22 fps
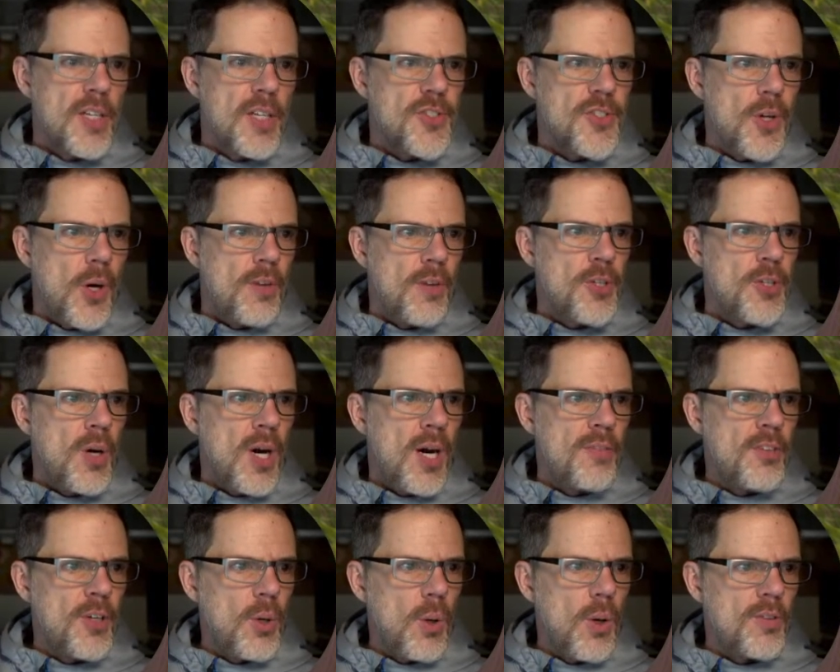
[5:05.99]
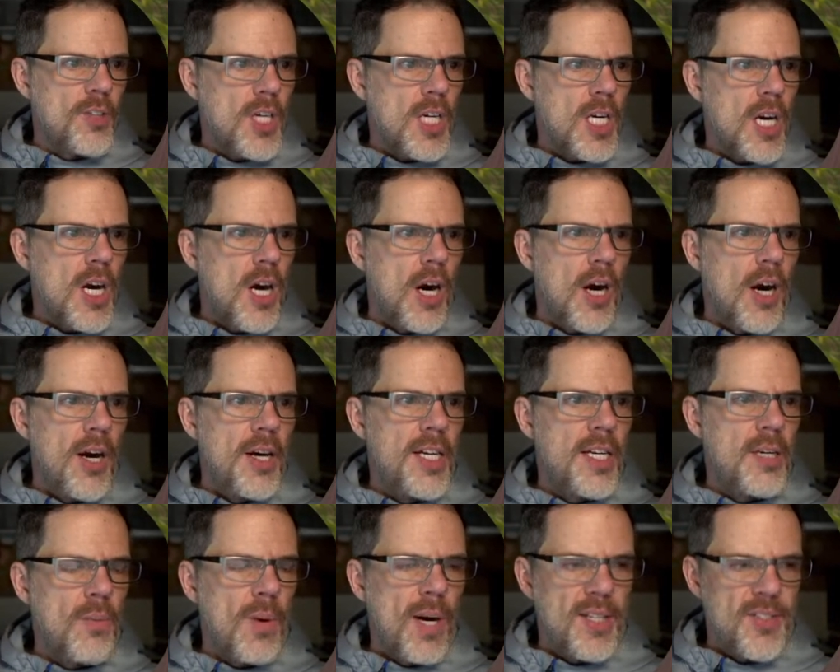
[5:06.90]
So if you hover over a
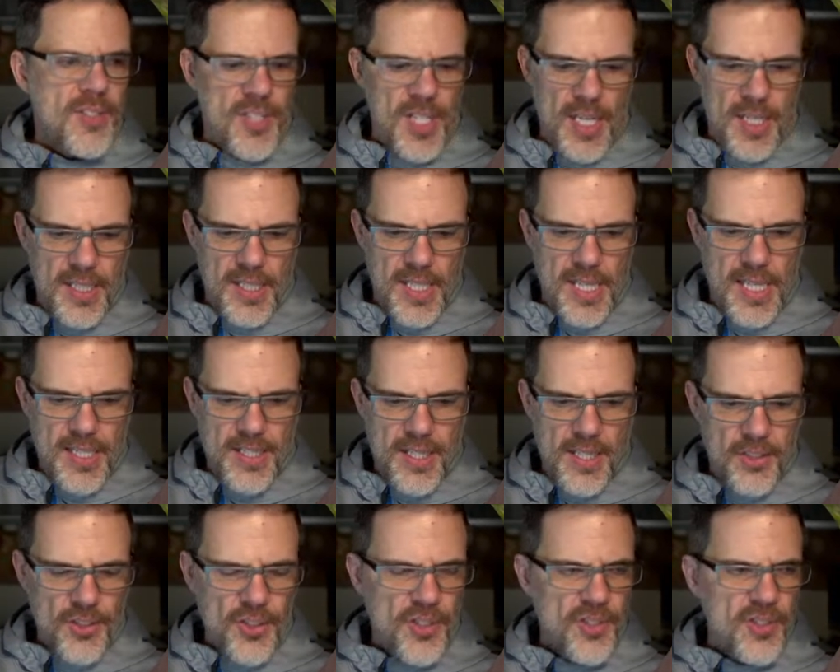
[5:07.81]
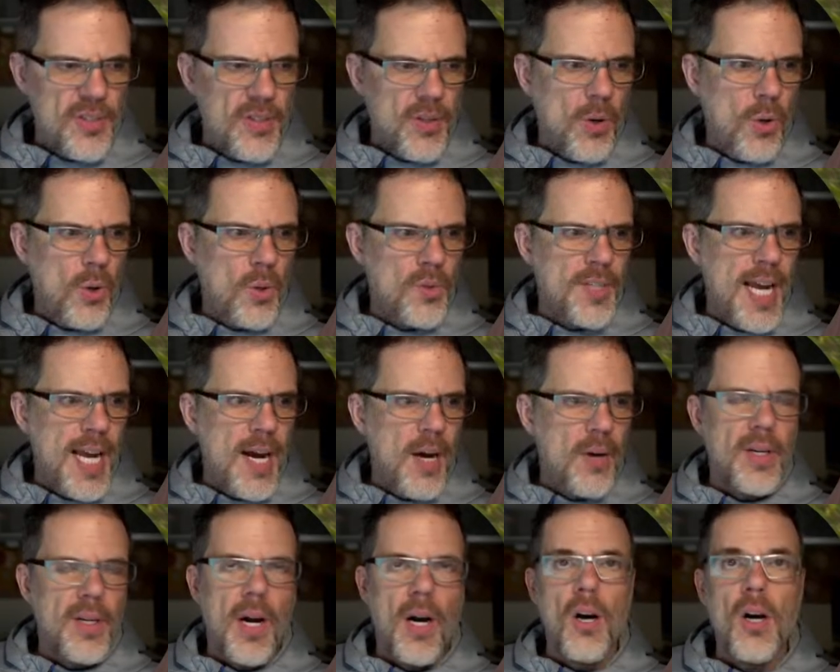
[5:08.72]
card and want to see it in detail, just hold
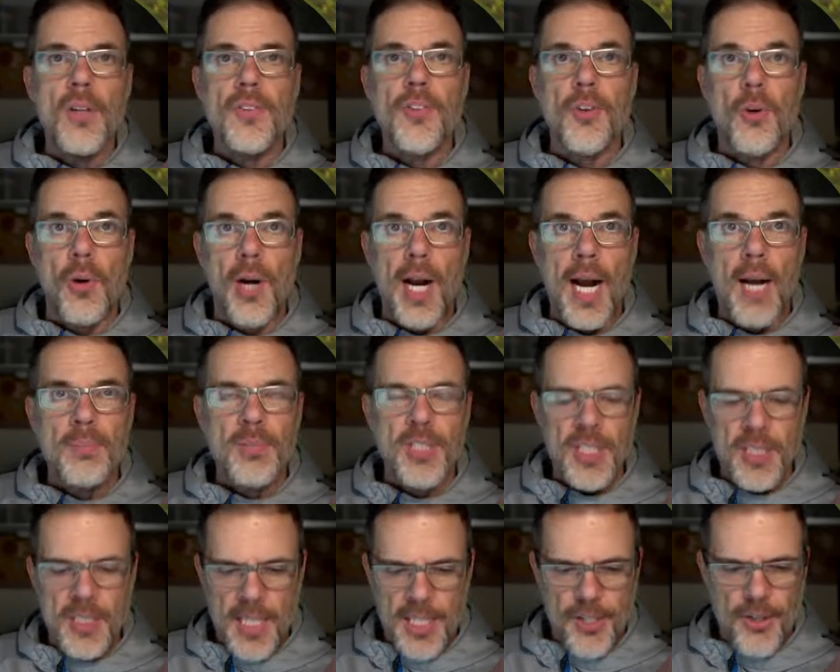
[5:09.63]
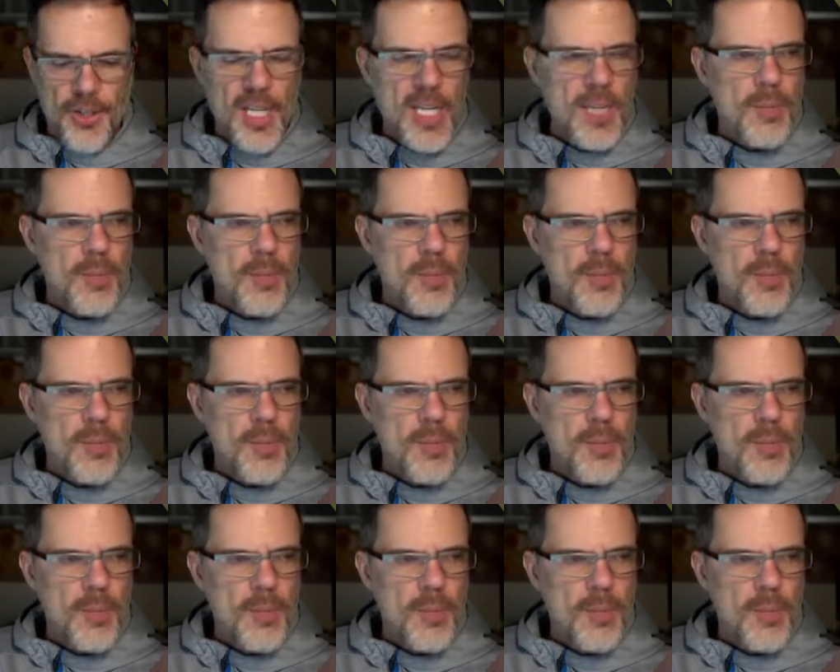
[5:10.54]
down Alt or Option on